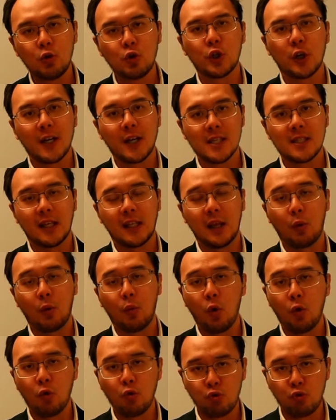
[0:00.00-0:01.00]
drastic that
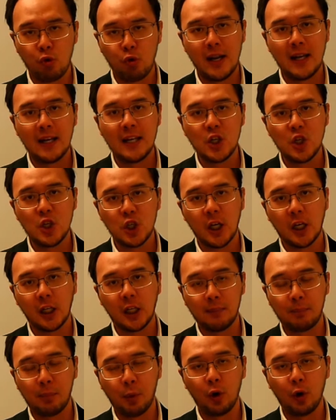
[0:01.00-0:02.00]
will really shake
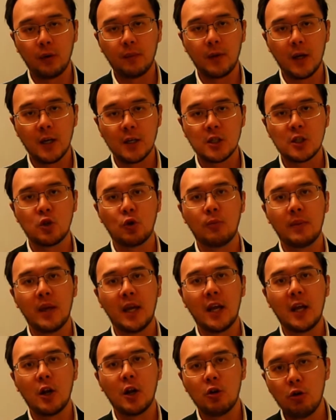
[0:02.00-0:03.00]
the boat,
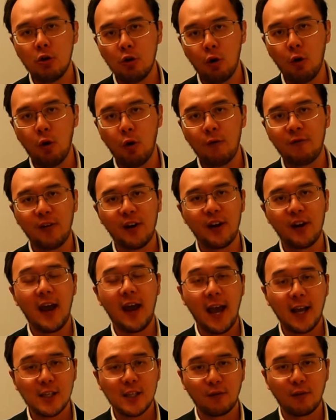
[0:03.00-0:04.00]
assuming no further
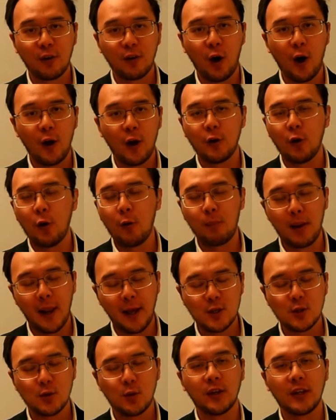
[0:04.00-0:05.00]
acts of God, no
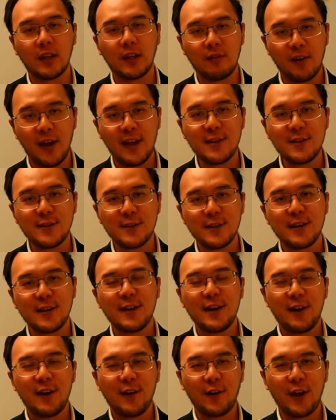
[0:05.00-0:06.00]
black swan events,
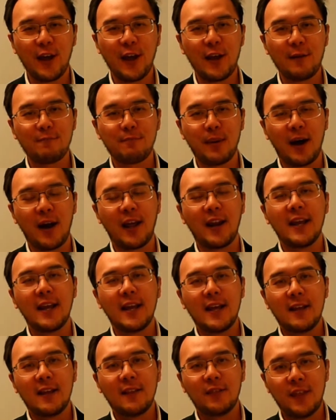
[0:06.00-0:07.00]
okay? But
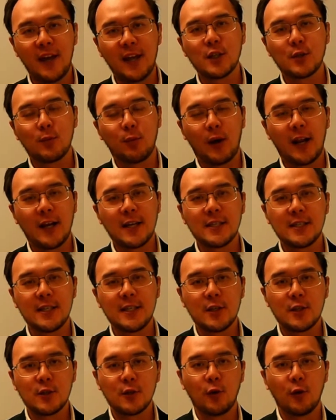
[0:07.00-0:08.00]
that is what I
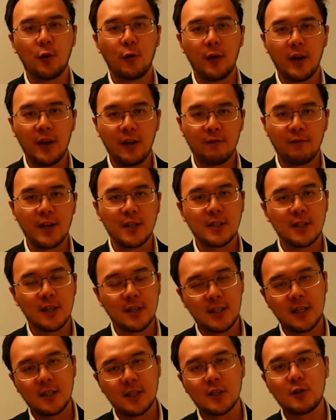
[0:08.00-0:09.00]
see. So
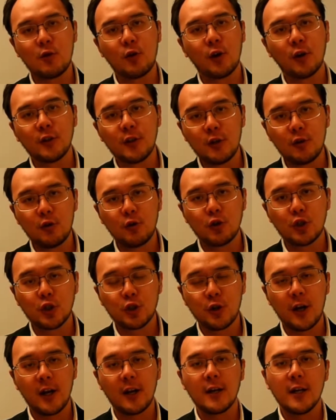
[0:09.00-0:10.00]
investors can still continue to
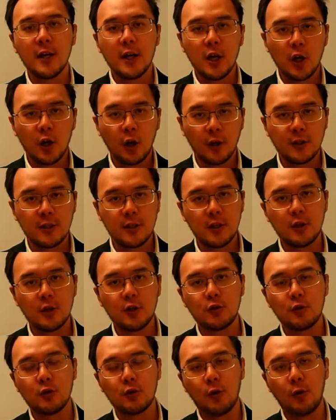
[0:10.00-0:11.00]
trade, continue
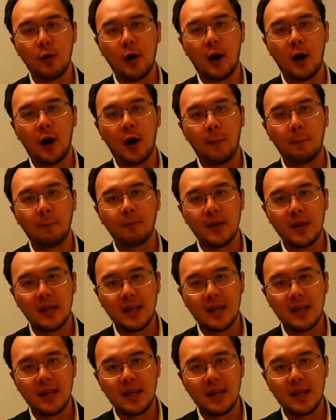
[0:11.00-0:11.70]
to